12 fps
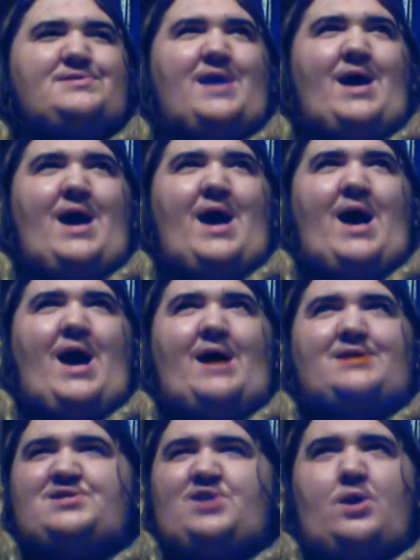I
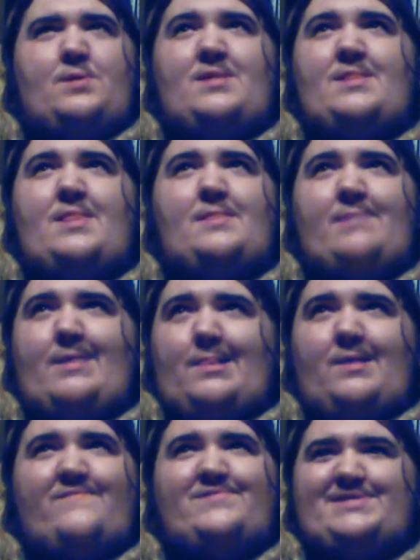started in the middle of a
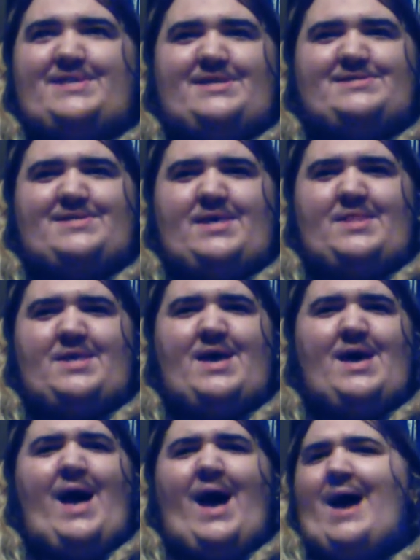season,
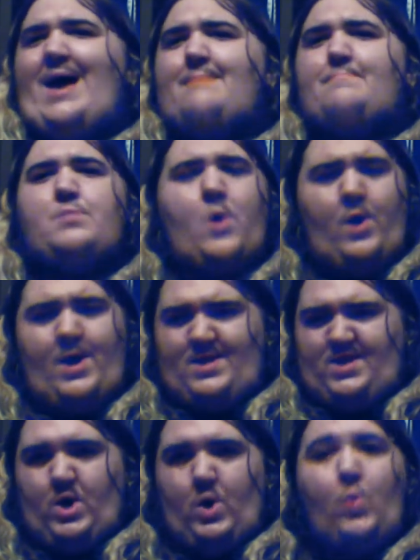I had no idea
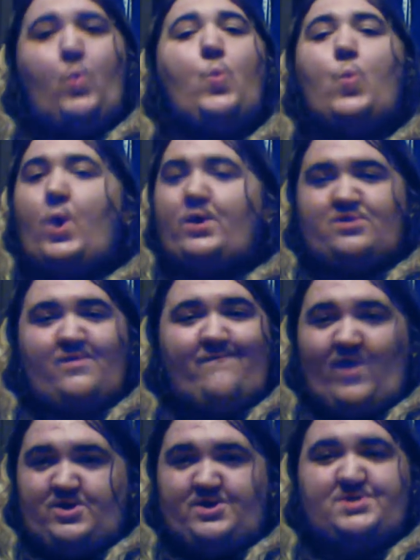what the fuck
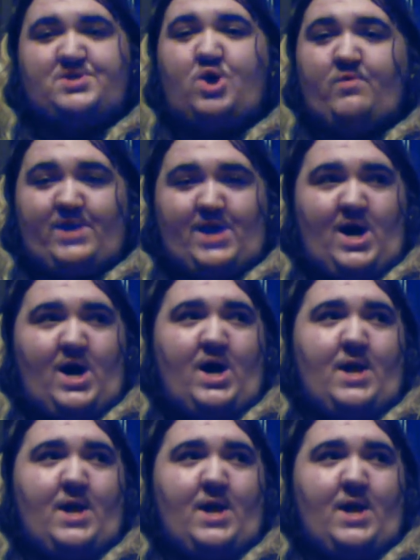is going on,